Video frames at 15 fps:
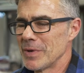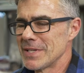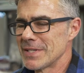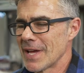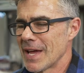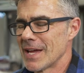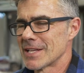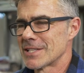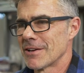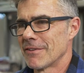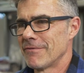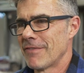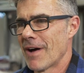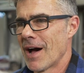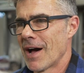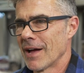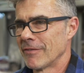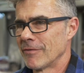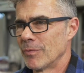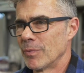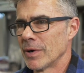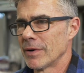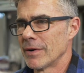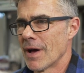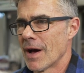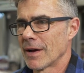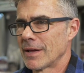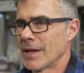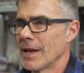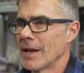we say it's a 5, we're
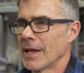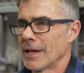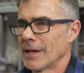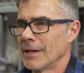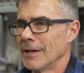not kidding.